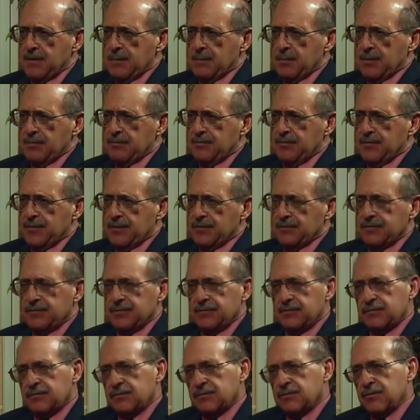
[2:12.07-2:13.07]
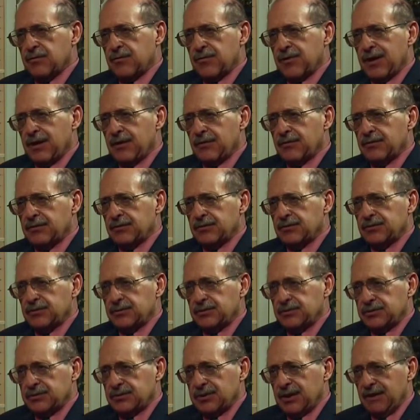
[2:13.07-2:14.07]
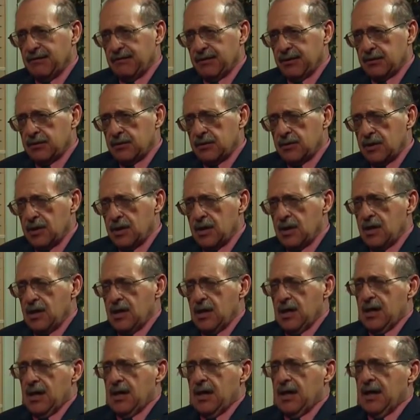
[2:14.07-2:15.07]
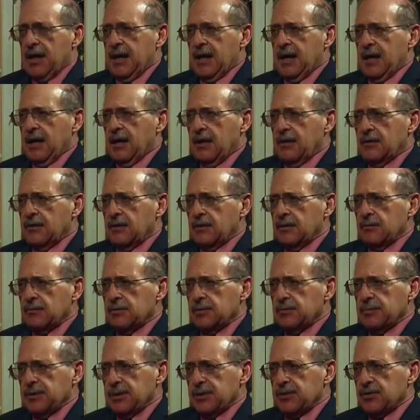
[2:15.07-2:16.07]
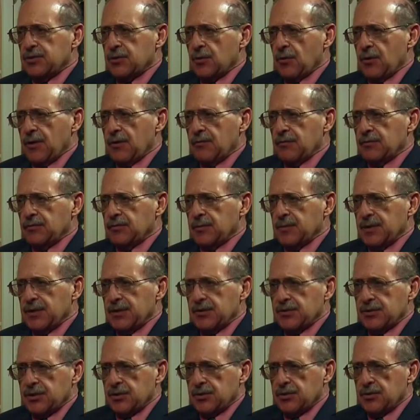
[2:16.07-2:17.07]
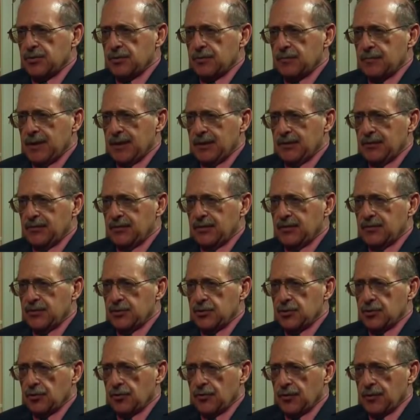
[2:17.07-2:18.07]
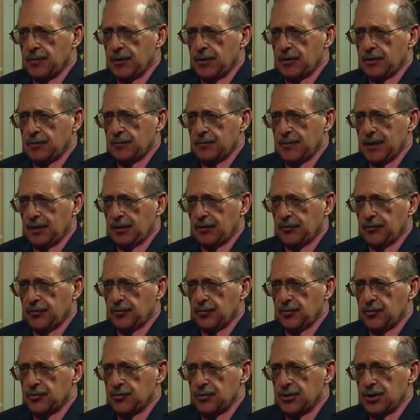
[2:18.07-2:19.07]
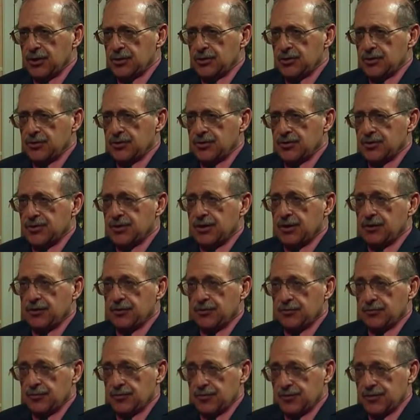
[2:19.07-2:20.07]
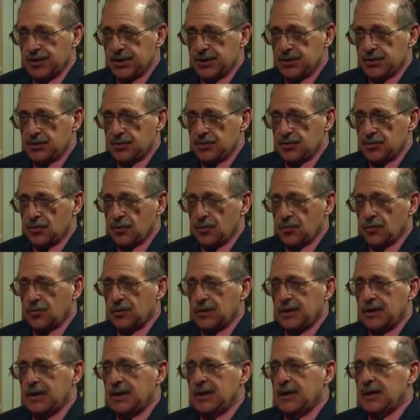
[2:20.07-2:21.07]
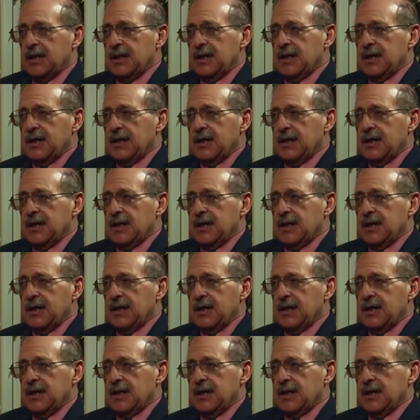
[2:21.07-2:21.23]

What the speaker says: February 5th, 2007, and it was a big story. It was from the Institute of Medicine, the Journal of the American Medical Association, the Centers for Disease Control,